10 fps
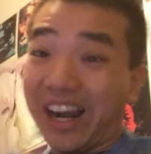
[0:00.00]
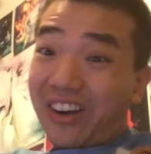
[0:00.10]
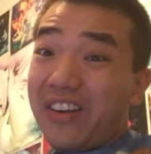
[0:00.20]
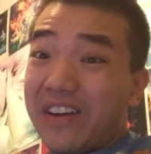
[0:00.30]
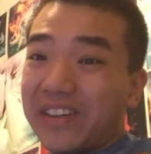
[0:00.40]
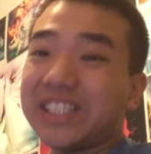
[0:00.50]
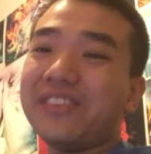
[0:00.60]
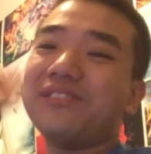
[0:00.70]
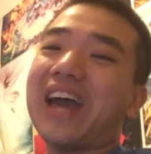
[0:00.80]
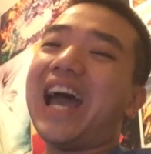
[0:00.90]
Hello everyone, what's
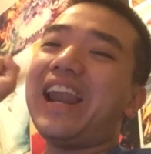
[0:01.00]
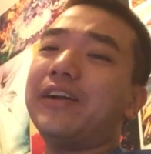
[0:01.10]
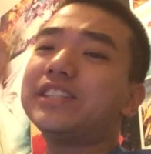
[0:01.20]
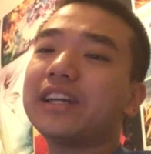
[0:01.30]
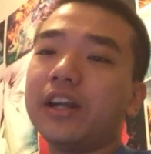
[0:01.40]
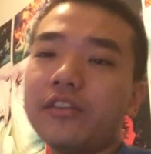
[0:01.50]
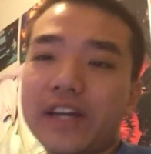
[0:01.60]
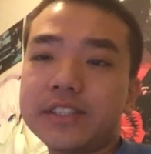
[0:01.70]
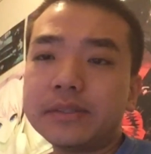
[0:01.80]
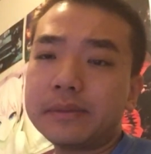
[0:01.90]
up, man? I'm here at Carnival
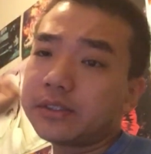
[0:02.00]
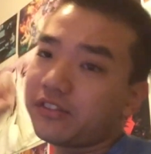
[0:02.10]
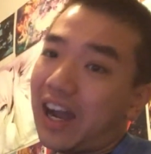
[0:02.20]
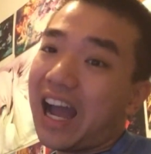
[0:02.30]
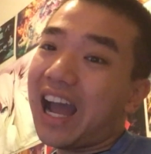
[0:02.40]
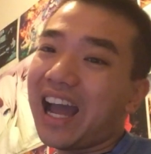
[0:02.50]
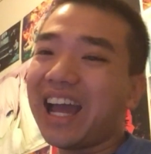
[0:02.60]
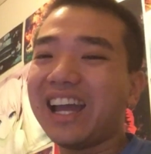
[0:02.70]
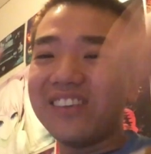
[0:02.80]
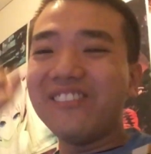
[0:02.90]
Phantasm episode
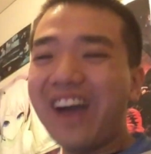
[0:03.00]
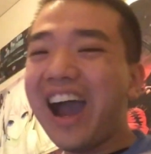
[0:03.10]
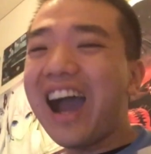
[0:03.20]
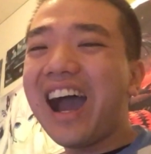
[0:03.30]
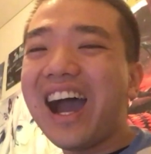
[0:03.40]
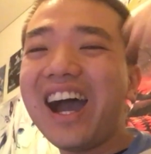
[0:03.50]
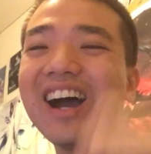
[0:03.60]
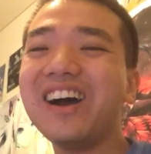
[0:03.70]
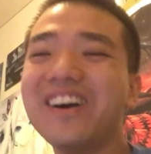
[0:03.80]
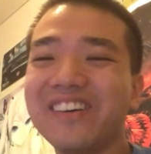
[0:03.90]
5!
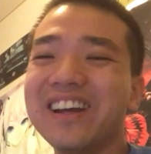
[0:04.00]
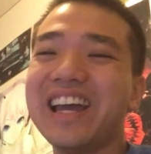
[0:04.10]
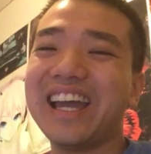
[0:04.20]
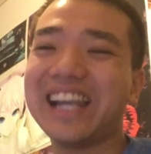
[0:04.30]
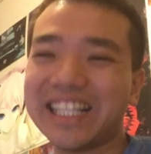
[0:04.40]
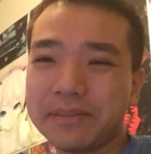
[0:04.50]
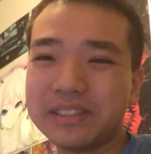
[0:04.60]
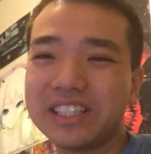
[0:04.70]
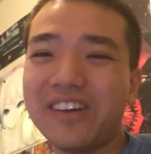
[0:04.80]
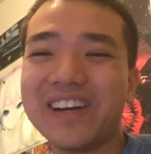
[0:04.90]
Wow! And last
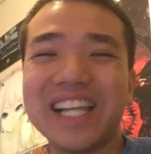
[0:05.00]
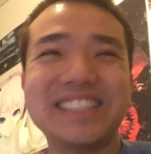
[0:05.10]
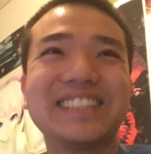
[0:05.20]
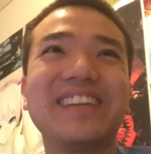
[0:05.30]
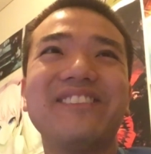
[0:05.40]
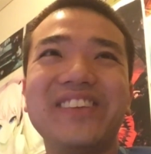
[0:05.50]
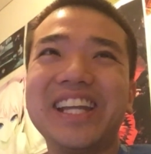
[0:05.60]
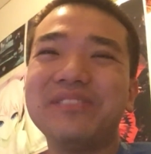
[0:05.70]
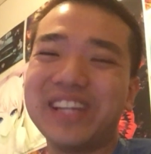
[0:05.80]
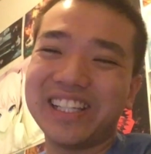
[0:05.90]
episode, well, let's just say
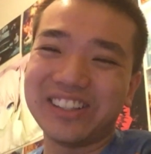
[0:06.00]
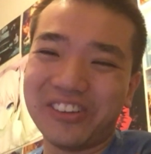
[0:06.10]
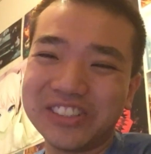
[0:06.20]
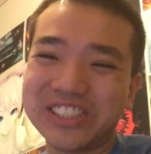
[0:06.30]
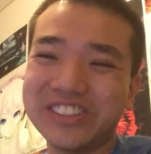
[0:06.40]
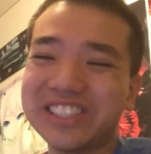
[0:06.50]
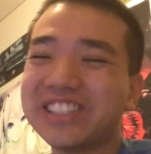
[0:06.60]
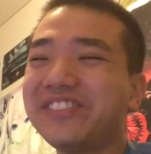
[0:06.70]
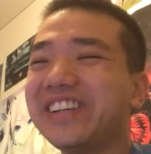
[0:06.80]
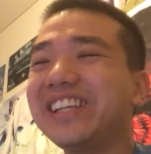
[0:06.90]
Rin, being an old school,
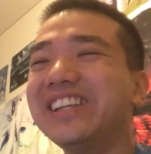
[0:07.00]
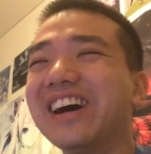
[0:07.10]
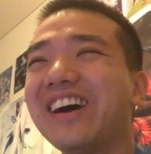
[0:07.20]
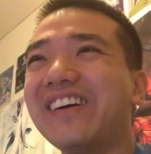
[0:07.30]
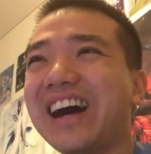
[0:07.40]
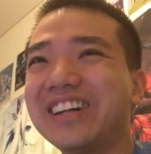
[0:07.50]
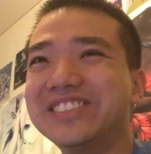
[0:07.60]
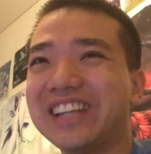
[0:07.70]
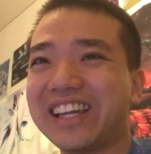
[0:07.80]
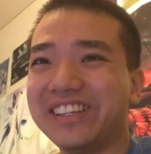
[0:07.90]
doesn't really know how
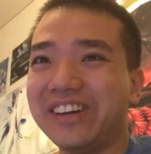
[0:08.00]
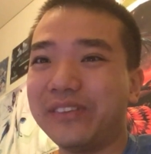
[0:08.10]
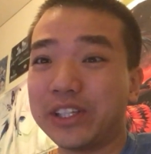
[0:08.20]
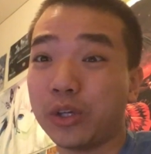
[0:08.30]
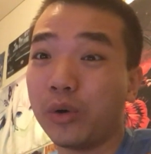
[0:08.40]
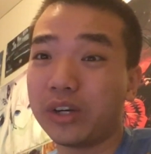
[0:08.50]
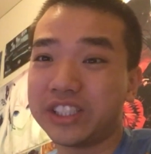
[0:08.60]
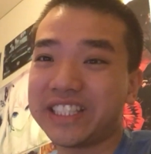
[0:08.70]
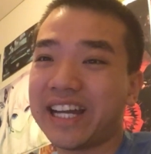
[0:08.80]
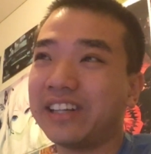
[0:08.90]
to, like, you know, record a
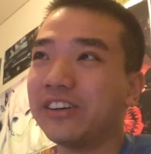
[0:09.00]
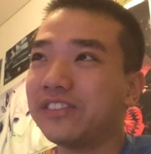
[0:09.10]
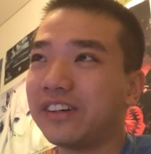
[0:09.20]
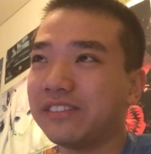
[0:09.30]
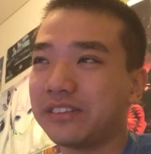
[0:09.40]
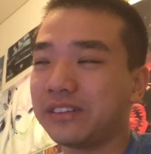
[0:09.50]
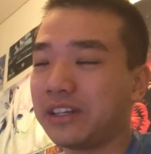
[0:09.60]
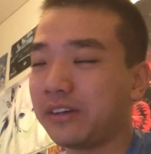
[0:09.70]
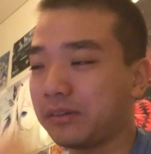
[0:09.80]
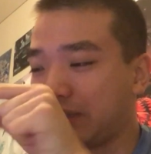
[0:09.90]
channel from a, you
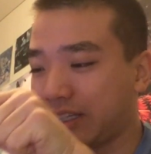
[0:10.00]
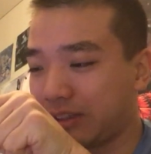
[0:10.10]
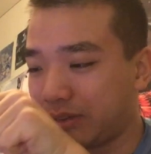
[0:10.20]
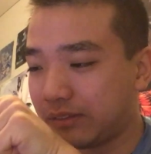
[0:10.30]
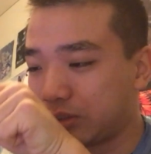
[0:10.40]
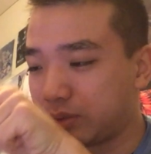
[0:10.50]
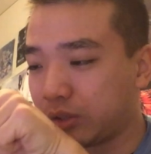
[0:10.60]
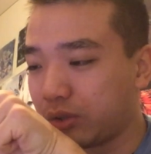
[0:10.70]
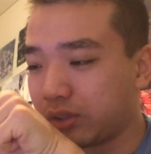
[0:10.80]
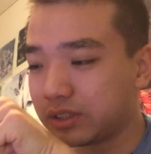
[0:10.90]
know, like a, one of those
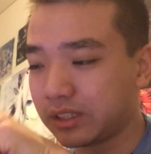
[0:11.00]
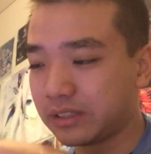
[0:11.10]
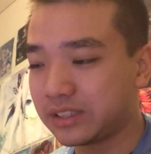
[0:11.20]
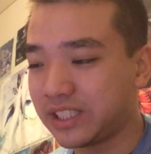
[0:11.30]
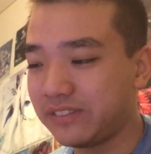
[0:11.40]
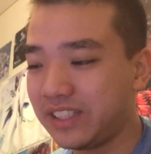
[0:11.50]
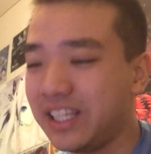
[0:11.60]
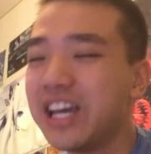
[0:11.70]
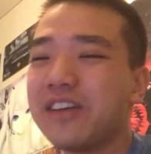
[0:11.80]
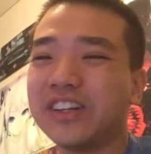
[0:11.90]
recorders on a
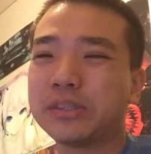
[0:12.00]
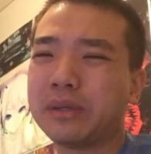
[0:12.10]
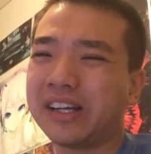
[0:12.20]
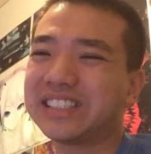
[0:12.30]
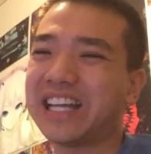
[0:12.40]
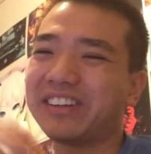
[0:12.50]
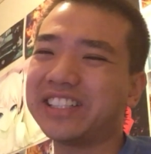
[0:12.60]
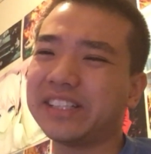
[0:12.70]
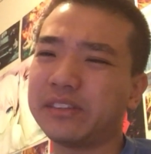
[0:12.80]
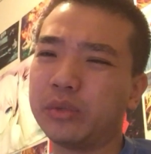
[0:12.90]
TV. But to be honest,
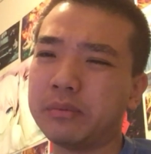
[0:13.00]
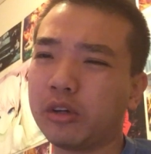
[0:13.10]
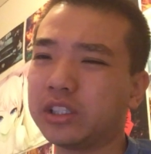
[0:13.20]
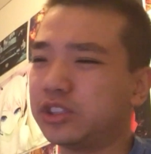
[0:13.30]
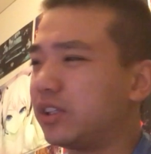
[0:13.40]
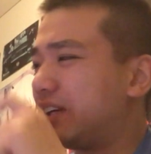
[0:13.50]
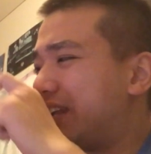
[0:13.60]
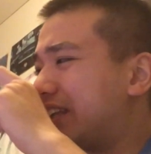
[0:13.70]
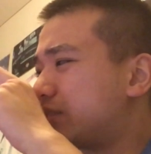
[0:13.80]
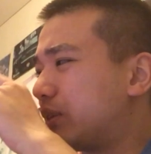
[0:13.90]
nowadays you have the remote control
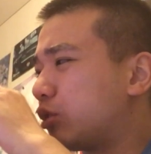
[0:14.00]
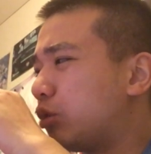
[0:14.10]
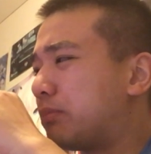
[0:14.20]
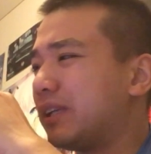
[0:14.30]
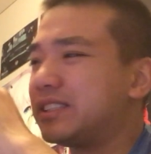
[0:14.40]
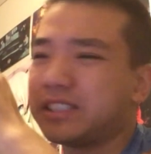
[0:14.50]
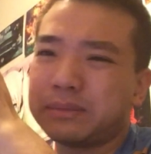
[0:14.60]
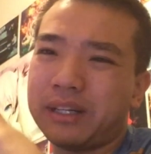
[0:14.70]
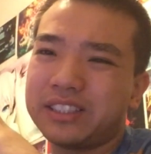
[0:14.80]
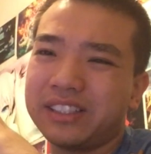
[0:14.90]
and there's a record button,
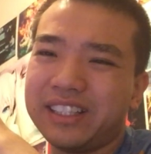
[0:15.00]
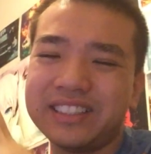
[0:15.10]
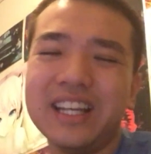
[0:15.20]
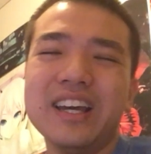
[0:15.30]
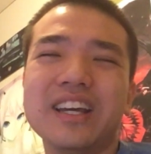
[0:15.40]
just press on it.